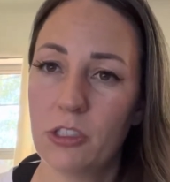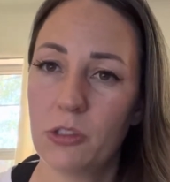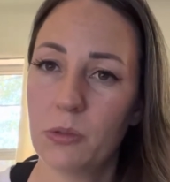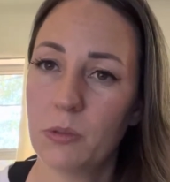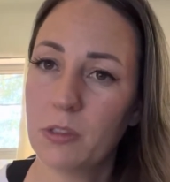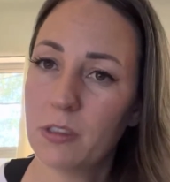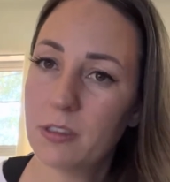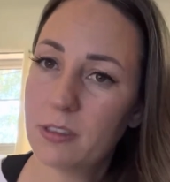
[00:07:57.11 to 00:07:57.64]

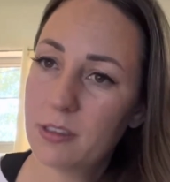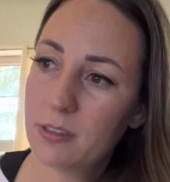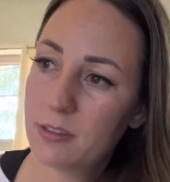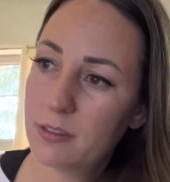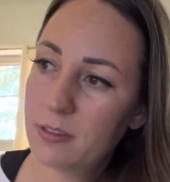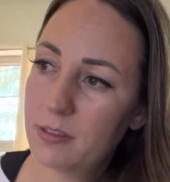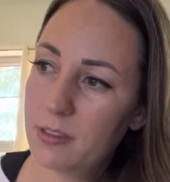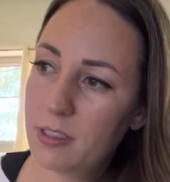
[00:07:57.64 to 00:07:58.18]
sword,
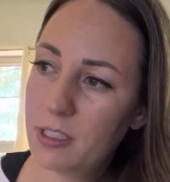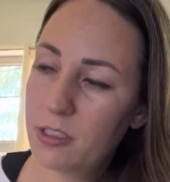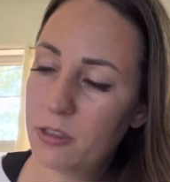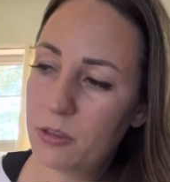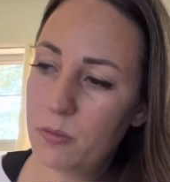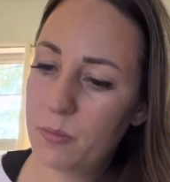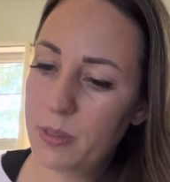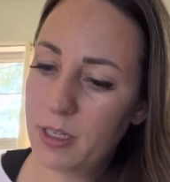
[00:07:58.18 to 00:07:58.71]
you
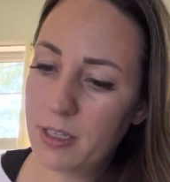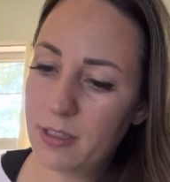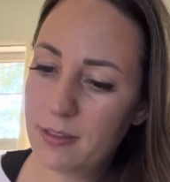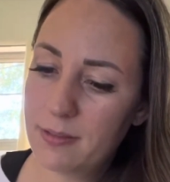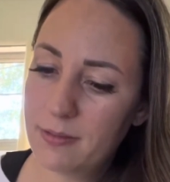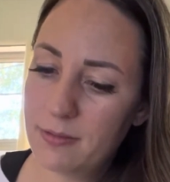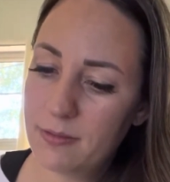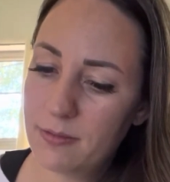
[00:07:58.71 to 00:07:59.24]
know,
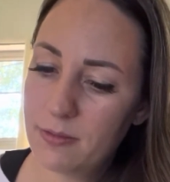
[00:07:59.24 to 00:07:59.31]
being